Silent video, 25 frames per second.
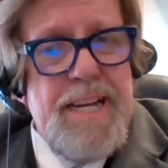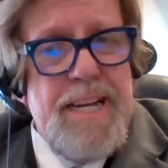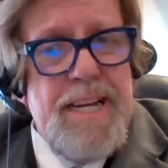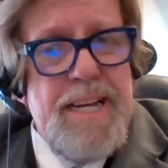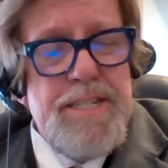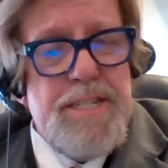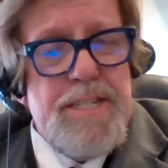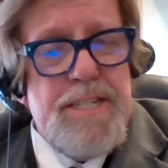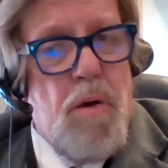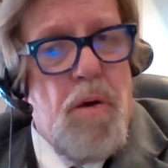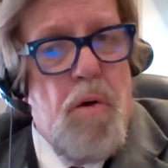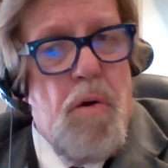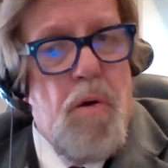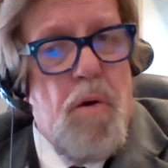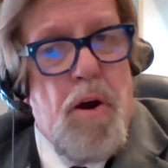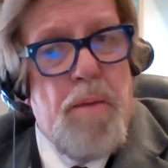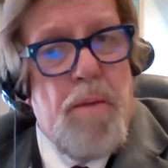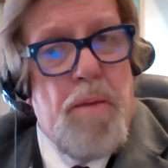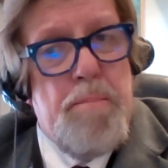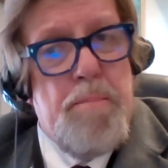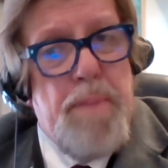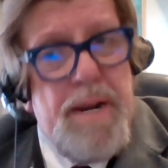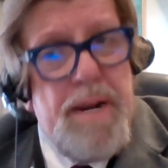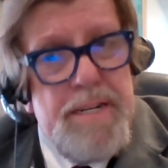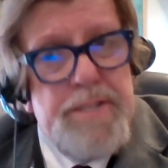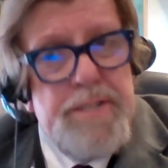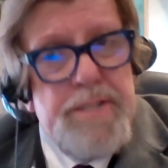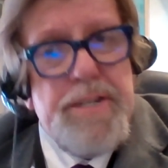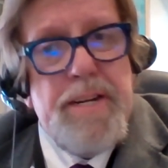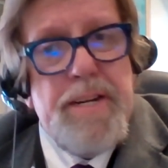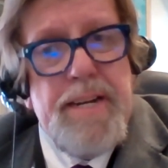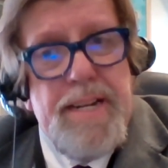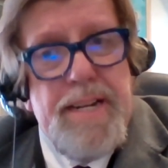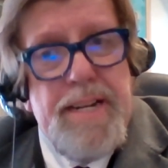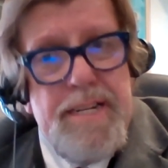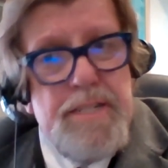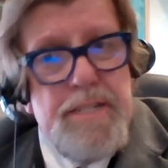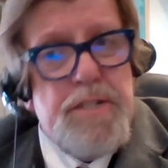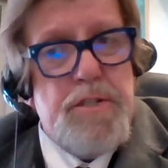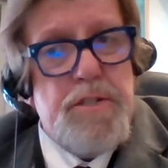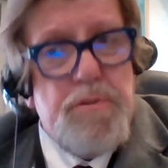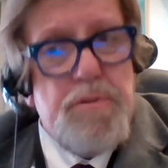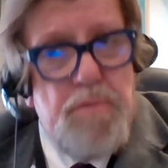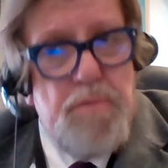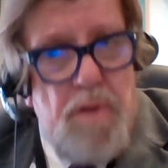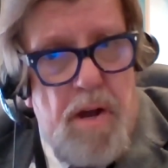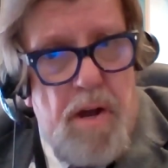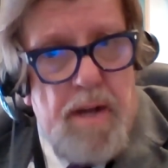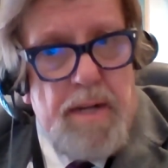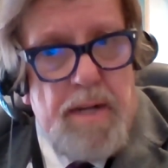So our budget has
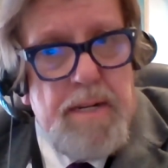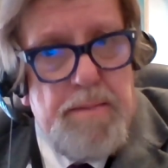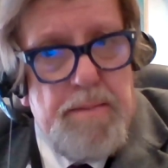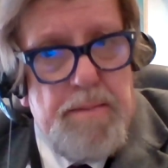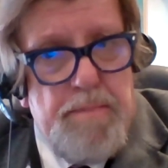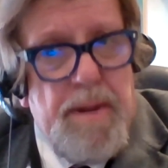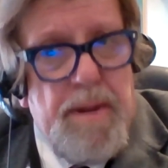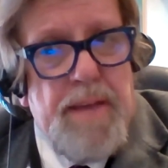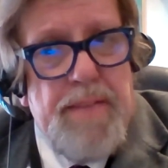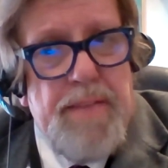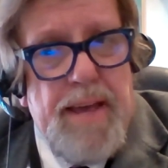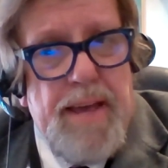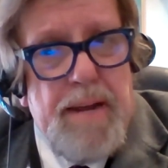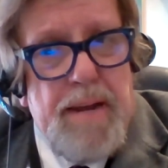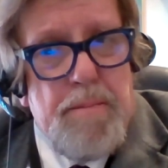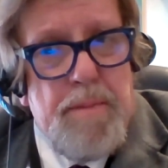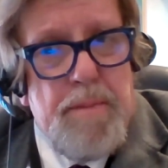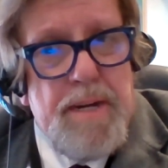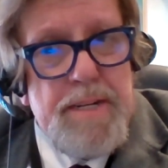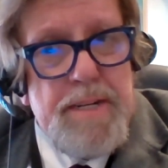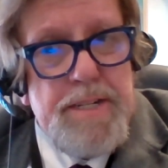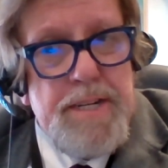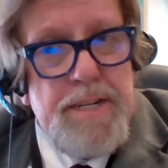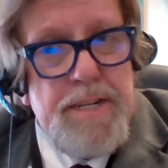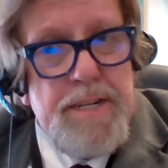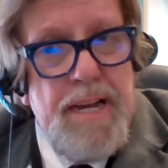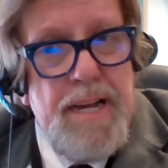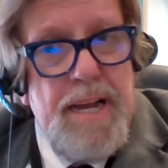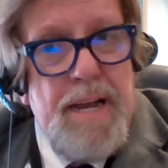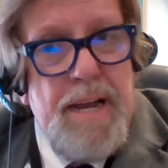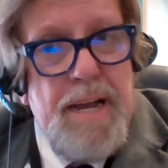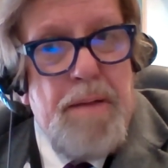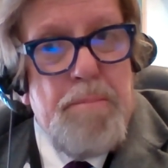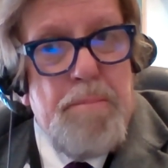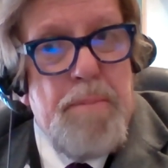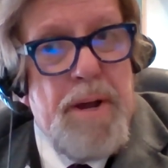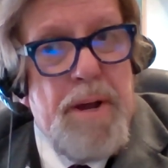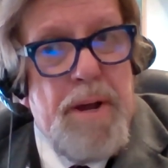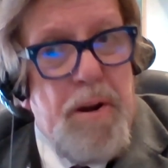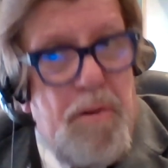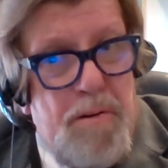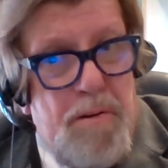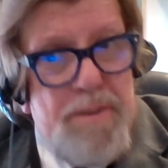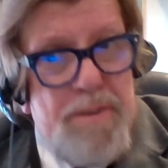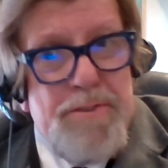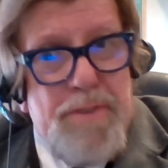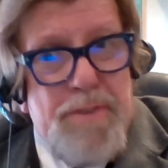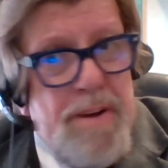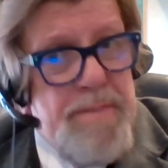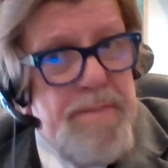shrunk by that much, but
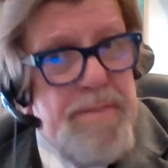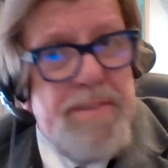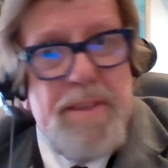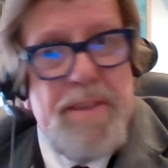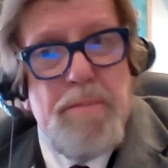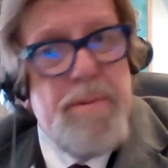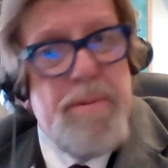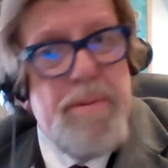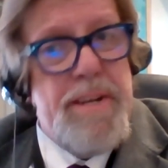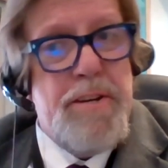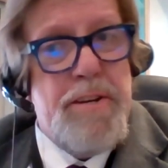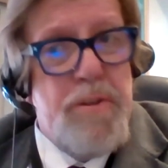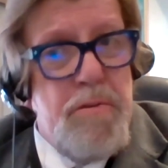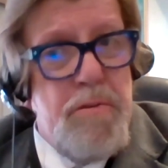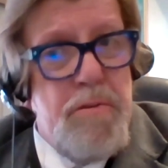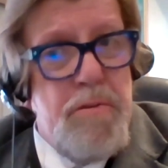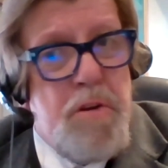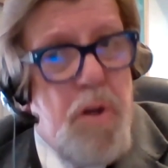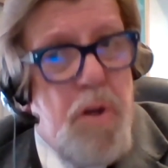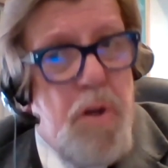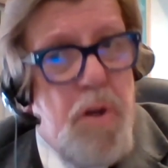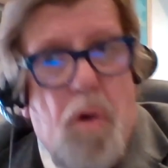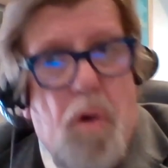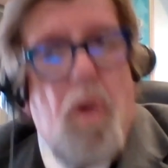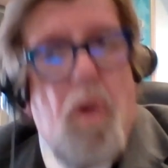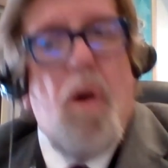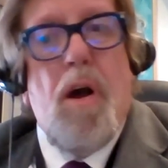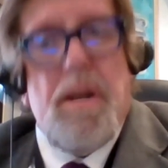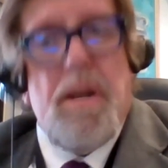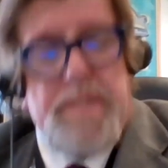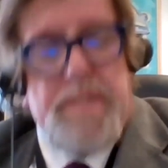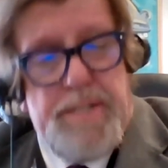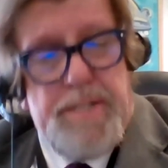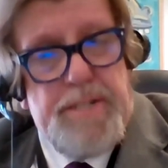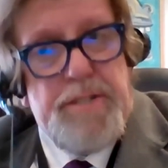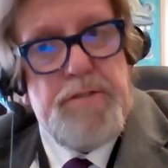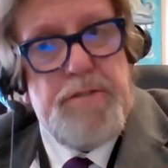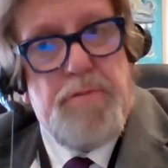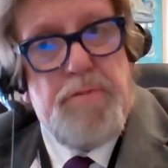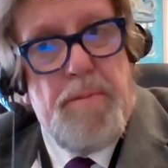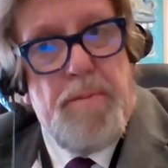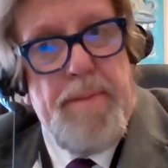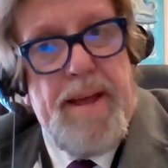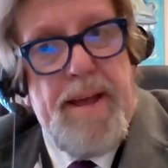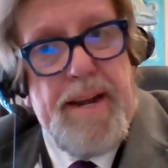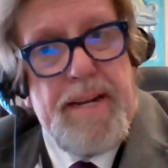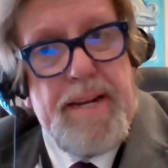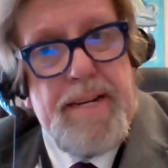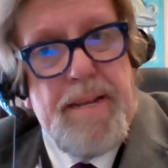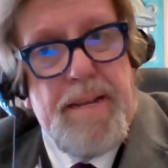also everything we do costs
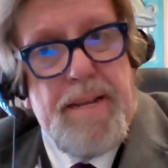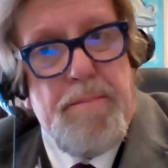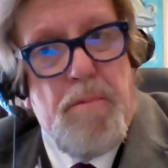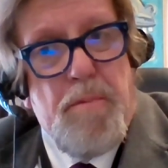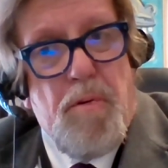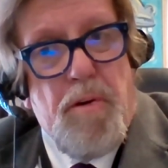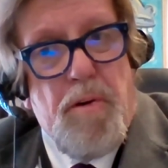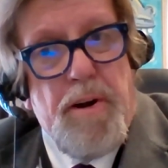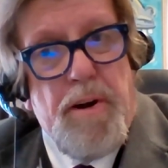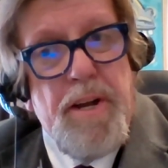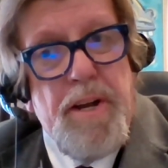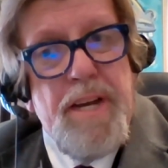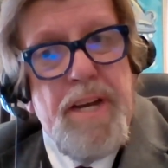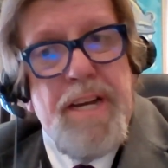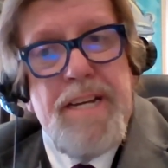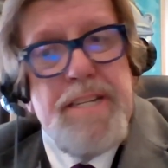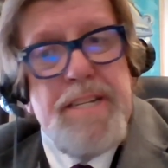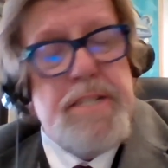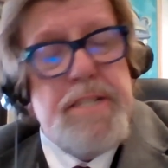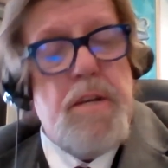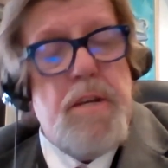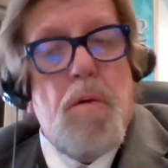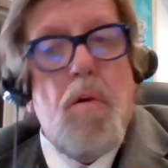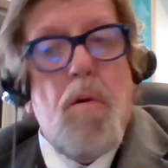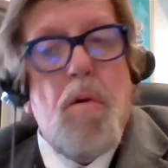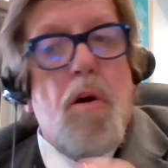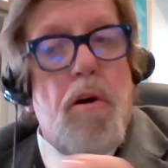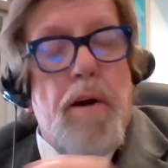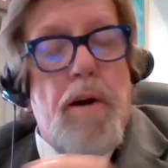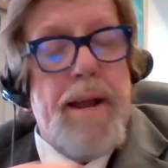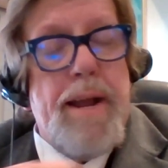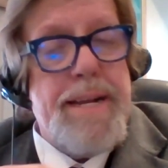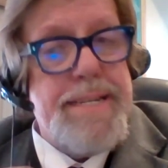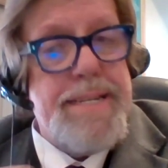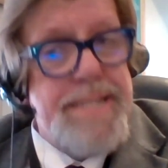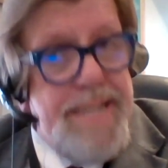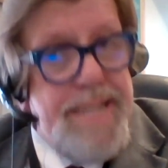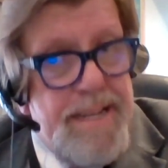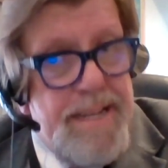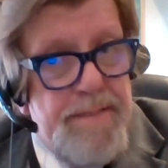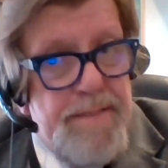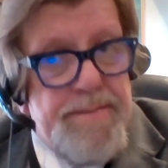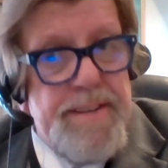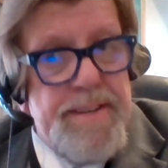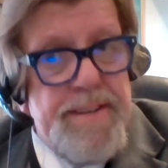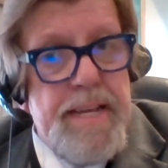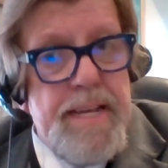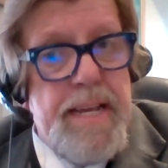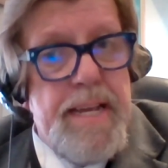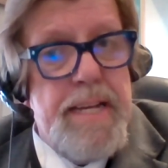dramatically more. So our
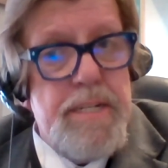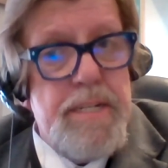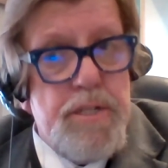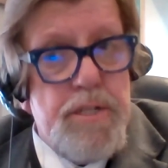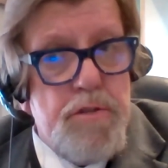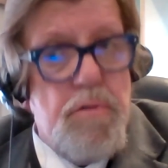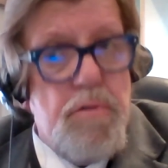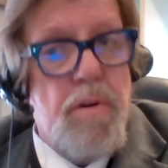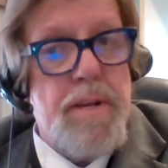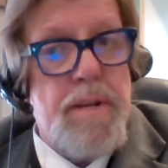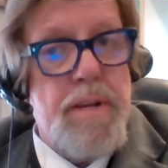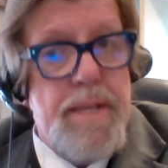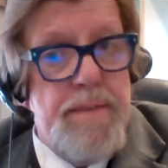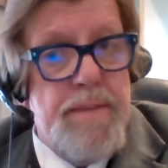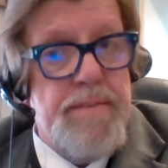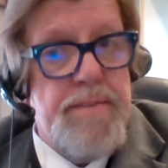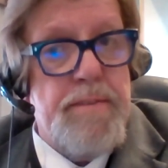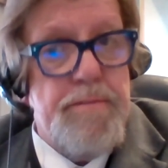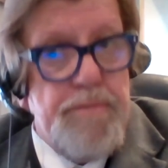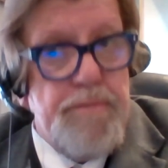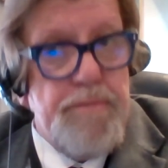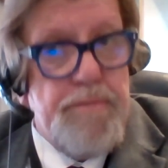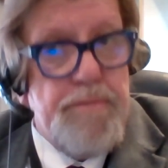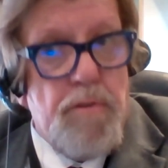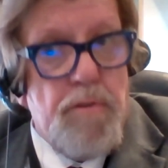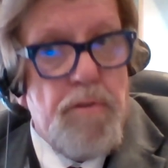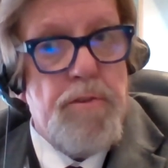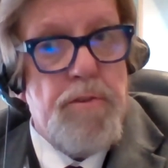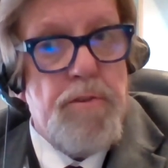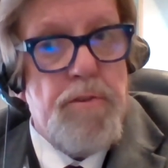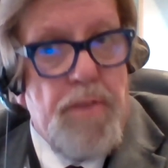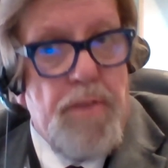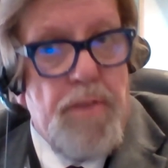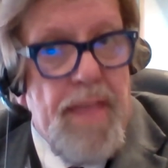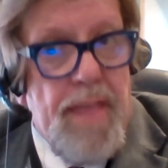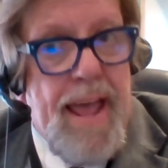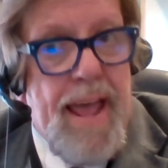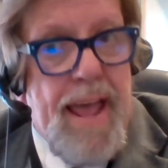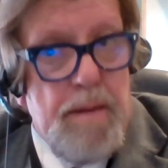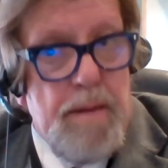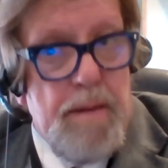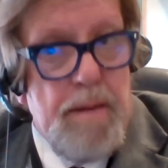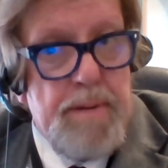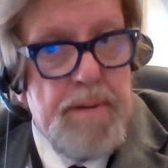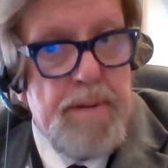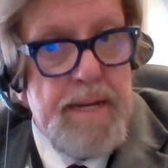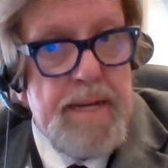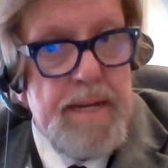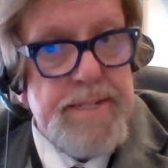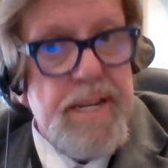activity has shrunk even further than that
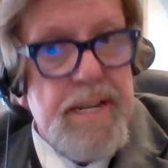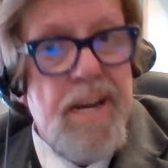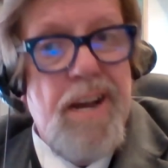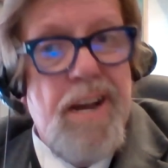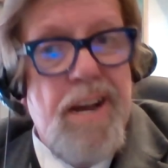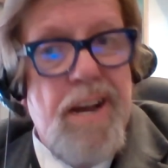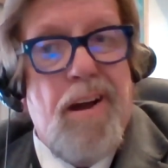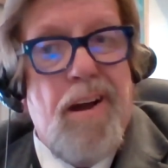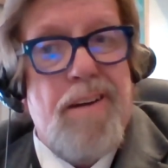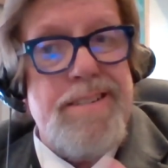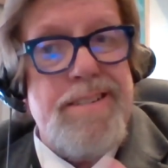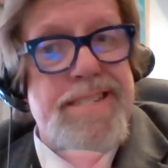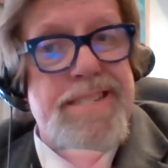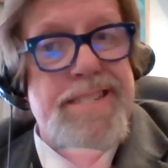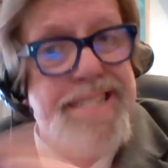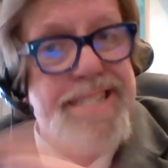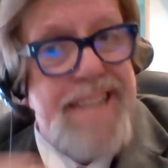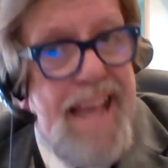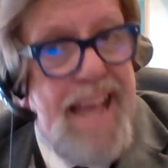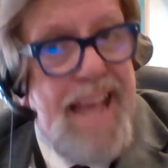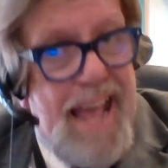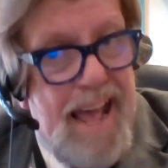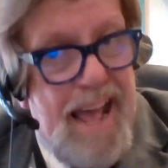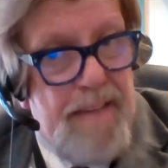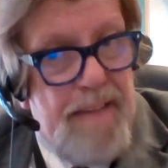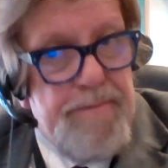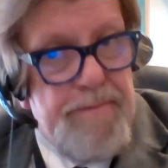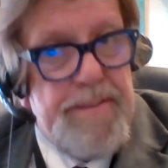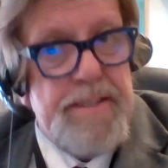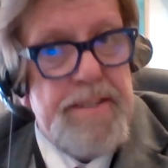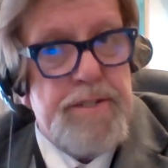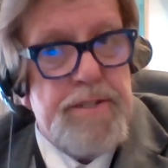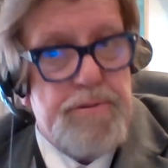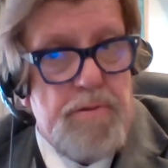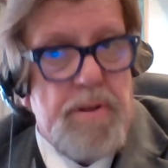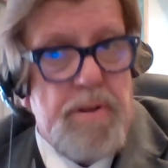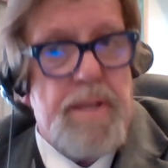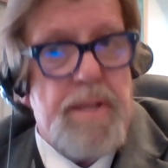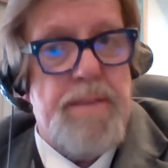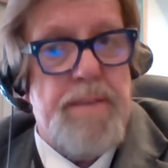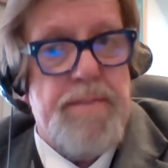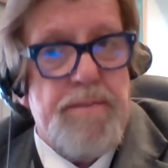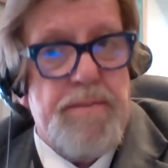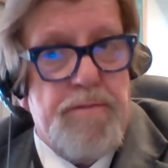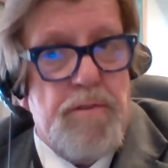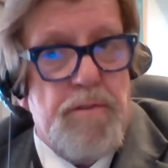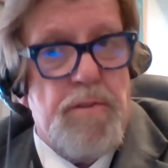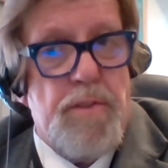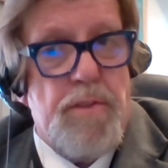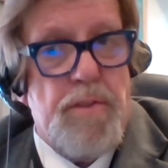implies. Our staff has shrunk even
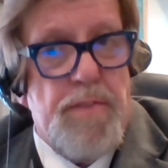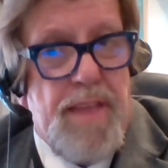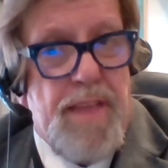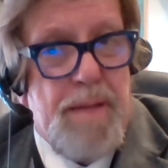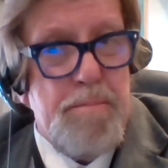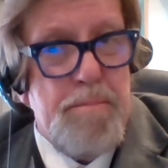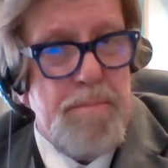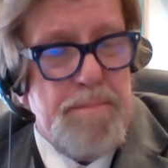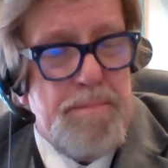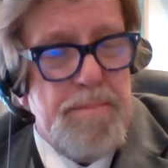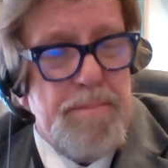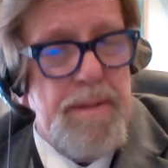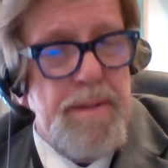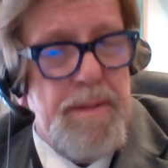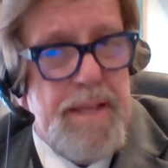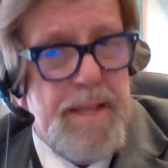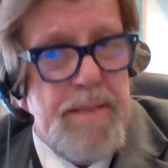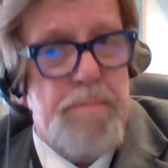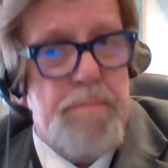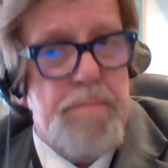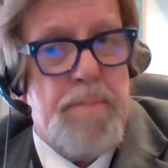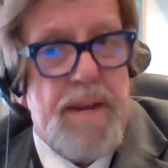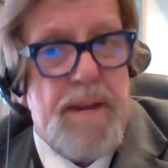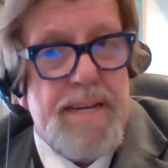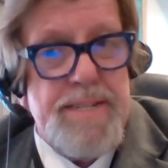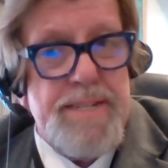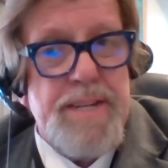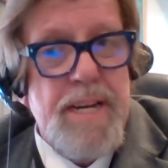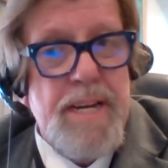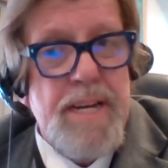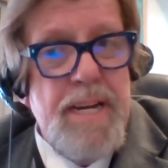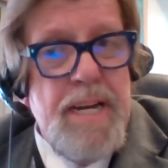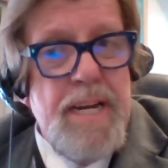further than that implies.